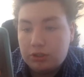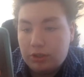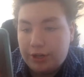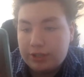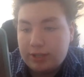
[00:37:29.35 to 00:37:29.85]

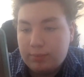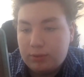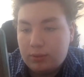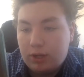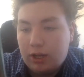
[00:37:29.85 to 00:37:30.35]
trying his
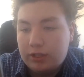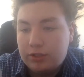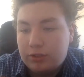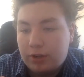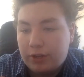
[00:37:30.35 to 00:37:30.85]
absolute
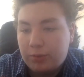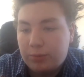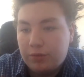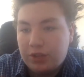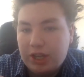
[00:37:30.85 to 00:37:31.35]
hardest trying to
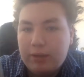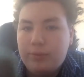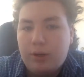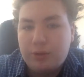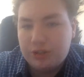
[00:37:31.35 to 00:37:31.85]
improve the game.
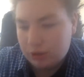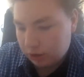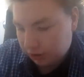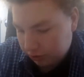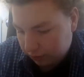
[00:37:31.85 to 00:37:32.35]
No, he's
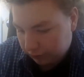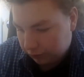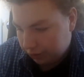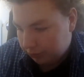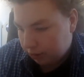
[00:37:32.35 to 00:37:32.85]
not. There's not
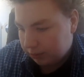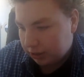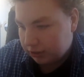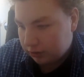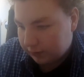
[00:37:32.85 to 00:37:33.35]
frequent
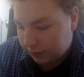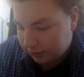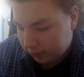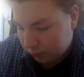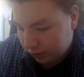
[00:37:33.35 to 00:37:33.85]
updates as far
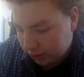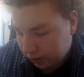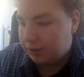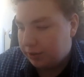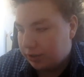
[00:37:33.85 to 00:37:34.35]
as I'm aware.
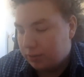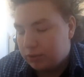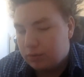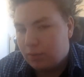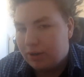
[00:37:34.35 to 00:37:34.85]
The
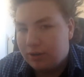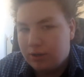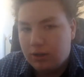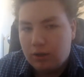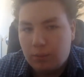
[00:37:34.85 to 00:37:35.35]
newest one
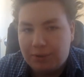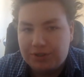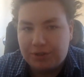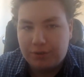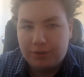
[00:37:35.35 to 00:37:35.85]

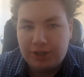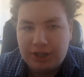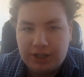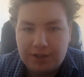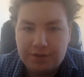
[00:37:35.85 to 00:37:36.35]
wasn't good.
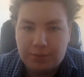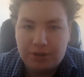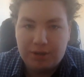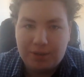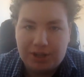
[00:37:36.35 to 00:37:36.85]
If you
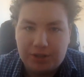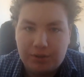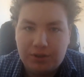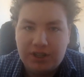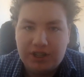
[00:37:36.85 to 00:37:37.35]
wanted to make it
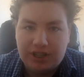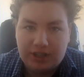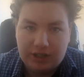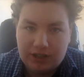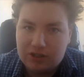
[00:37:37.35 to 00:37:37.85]
good,
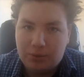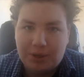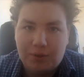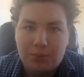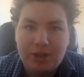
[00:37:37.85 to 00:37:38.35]
he could do
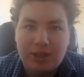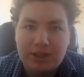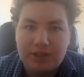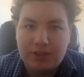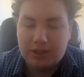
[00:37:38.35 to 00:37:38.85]
that really
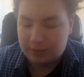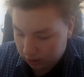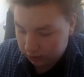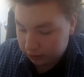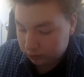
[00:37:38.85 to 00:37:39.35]
easily.
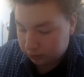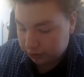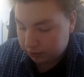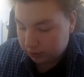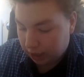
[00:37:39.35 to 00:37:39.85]
Lil
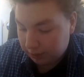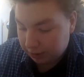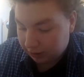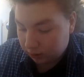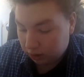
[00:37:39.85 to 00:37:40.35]
Crystal
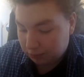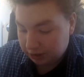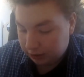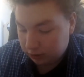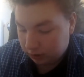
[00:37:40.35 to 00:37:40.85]
Gaming, though, let me
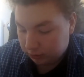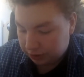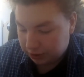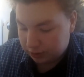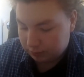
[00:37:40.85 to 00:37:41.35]
tell you,
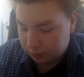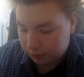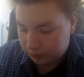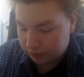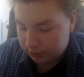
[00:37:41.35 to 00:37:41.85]
she has
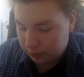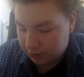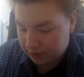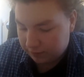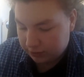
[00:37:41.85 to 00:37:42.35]
improved, so
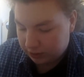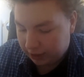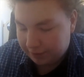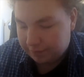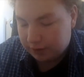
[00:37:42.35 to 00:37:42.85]
don't even
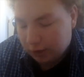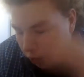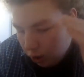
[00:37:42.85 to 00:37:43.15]
hyphen.